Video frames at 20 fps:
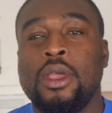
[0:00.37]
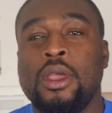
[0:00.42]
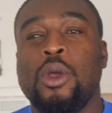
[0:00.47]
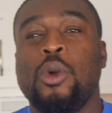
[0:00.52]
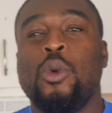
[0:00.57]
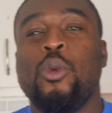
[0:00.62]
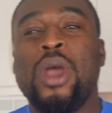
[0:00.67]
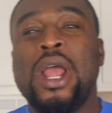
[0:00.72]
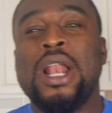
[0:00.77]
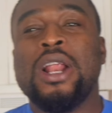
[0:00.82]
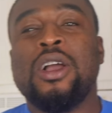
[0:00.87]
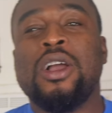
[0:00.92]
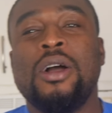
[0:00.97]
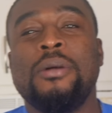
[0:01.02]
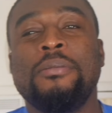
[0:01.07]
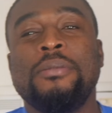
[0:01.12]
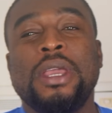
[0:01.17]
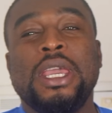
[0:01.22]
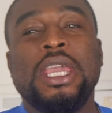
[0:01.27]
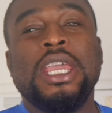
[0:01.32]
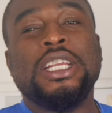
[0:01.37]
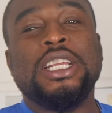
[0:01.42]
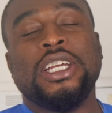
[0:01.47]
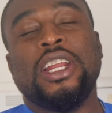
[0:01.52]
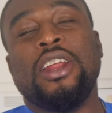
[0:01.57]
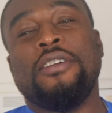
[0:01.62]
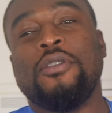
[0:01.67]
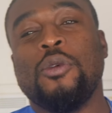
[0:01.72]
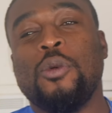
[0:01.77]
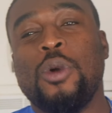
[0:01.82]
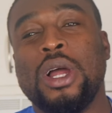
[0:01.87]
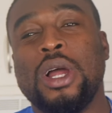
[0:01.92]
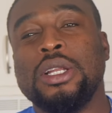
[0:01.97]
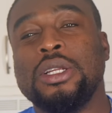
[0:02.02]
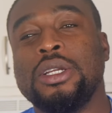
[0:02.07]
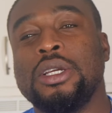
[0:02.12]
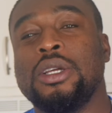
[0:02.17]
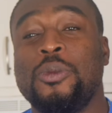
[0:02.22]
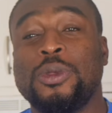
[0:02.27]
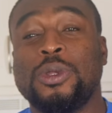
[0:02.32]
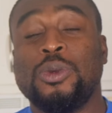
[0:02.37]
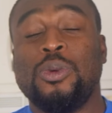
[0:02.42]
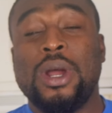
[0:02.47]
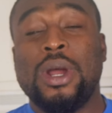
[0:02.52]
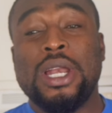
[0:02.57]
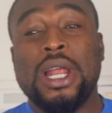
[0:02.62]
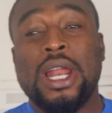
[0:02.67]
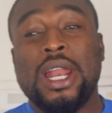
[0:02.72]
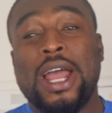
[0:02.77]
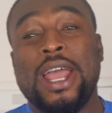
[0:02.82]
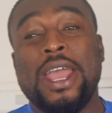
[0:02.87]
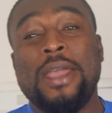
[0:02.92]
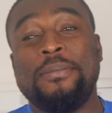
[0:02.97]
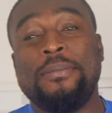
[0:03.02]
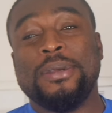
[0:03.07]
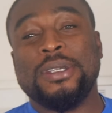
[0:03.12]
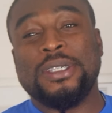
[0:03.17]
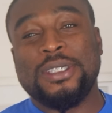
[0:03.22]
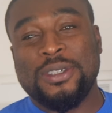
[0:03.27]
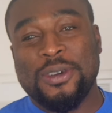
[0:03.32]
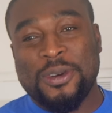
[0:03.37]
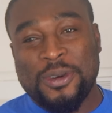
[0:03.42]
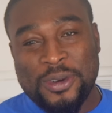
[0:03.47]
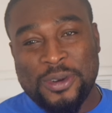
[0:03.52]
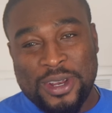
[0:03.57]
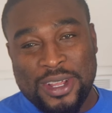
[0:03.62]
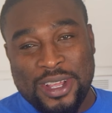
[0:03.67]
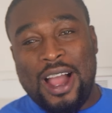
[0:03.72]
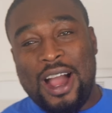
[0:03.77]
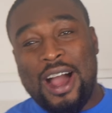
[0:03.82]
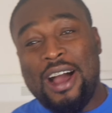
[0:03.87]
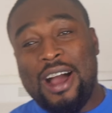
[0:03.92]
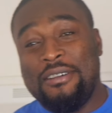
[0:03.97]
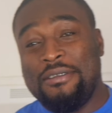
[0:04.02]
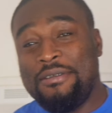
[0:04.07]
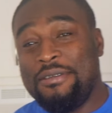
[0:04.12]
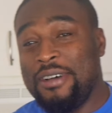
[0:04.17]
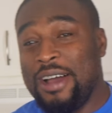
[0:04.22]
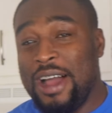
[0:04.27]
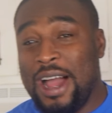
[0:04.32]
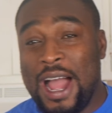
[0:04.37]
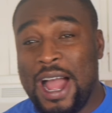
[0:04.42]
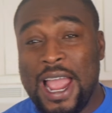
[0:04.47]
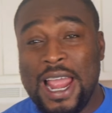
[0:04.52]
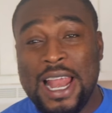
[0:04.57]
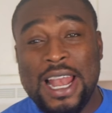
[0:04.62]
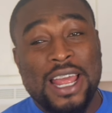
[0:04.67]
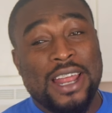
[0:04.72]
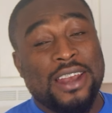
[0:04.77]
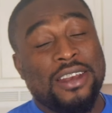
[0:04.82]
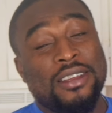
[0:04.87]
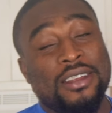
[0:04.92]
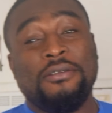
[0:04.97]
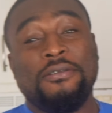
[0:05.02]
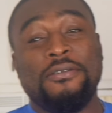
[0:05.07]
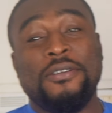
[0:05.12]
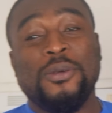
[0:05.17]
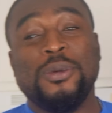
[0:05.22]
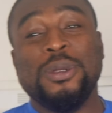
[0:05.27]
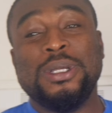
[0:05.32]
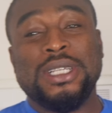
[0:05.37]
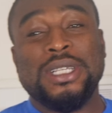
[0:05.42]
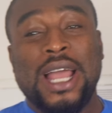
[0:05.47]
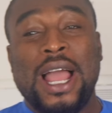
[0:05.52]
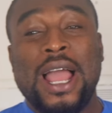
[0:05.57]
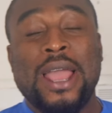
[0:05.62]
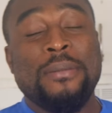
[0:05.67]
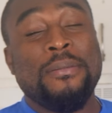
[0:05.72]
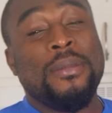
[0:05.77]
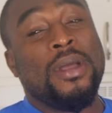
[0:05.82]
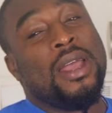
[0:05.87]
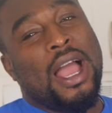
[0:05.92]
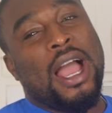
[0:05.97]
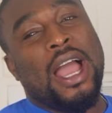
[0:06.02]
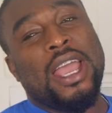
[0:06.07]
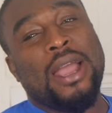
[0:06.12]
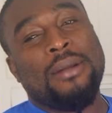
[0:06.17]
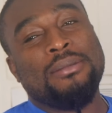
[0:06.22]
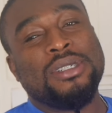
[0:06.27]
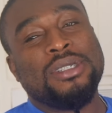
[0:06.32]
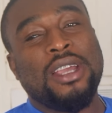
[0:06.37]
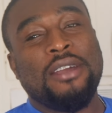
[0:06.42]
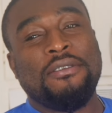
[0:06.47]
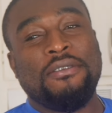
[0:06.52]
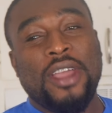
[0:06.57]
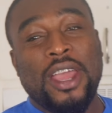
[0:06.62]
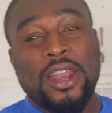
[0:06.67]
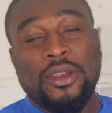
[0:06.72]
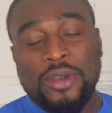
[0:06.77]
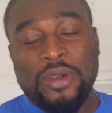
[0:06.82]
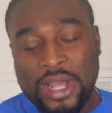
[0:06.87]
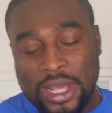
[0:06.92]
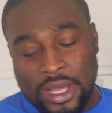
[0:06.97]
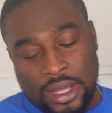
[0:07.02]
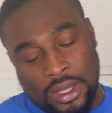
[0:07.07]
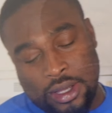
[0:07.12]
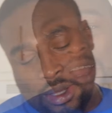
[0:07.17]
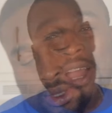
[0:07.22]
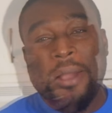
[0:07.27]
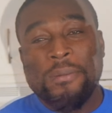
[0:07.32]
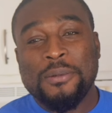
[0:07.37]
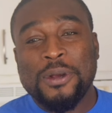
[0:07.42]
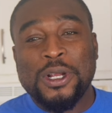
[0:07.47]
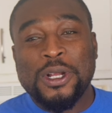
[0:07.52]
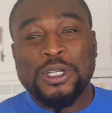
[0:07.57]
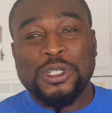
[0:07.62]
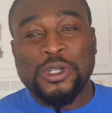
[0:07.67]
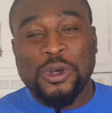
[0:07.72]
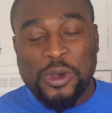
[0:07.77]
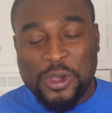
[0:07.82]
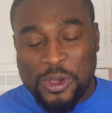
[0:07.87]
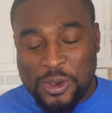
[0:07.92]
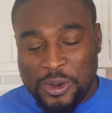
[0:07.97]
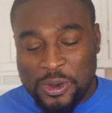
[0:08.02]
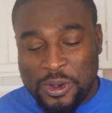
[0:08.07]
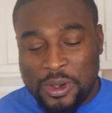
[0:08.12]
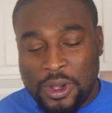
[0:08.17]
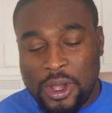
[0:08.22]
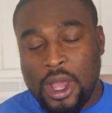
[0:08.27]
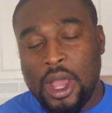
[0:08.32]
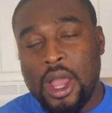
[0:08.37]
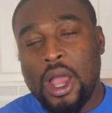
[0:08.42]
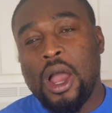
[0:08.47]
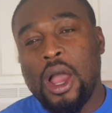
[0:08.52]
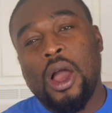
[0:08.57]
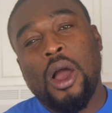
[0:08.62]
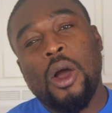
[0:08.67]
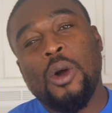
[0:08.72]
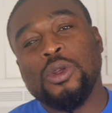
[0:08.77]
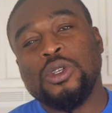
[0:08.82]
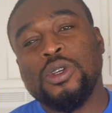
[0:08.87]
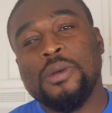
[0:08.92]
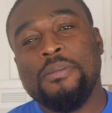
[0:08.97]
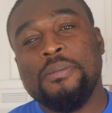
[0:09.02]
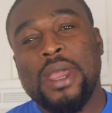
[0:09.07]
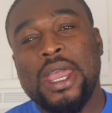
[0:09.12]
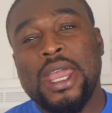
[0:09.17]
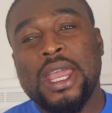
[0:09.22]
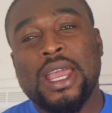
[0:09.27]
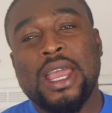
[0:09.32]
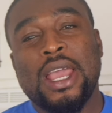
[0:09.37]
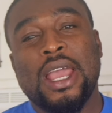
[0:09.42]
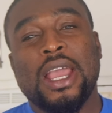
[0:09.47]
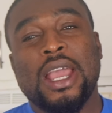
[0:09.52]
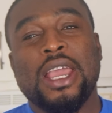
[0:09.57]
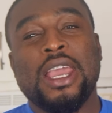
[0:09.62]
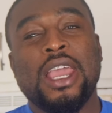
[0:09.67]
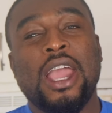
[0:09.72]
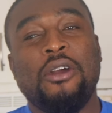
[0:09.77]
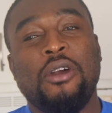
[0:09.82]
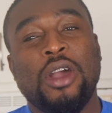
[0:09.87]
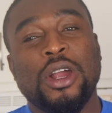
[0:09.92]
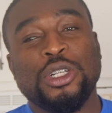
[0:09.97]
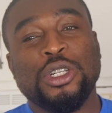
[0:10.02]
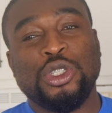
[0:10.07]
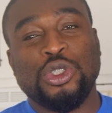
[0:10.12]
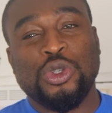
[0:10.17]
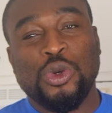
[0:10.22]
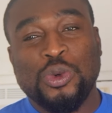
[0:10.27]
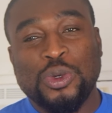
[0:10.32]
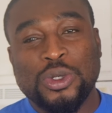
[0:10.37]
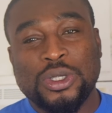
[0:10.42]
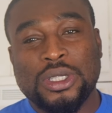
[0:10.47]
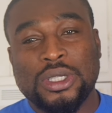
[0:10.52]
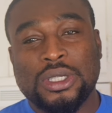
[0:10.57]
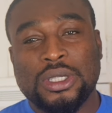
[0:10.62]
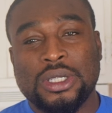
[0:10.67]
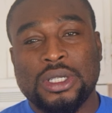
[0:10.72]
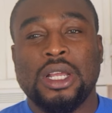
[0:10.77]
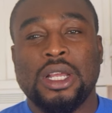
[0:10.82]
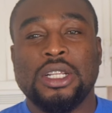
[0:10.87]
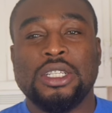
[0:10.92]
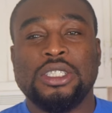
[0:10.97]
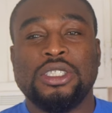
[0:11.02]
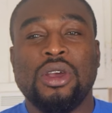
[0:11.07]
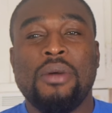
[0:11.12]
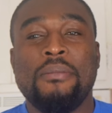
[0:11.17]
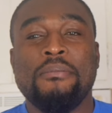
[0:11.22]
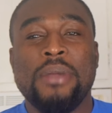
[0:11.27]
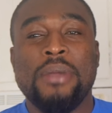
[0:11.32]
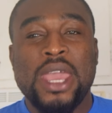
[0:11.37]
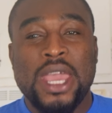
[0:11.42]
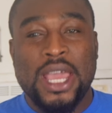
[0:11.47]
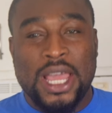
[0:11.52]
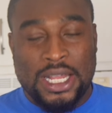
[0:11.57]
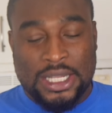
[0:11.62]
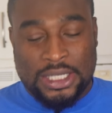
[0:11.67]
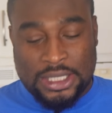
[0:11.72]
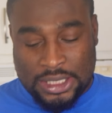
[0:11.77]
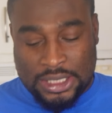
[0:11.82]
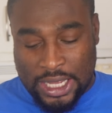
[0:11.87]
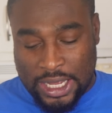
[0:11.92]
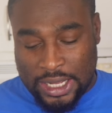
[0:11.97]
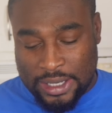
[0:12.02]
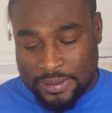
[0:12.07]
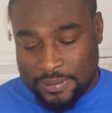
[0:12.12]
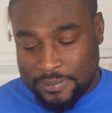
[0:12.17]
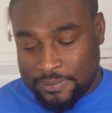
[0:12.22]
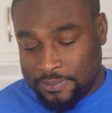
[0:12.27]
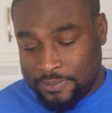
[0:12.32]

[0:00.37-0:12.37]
Welcome each and everyone to another episode of Island Food Time. I am Chef Henry. I'm going to show you how to make carrot juice Jamaican style.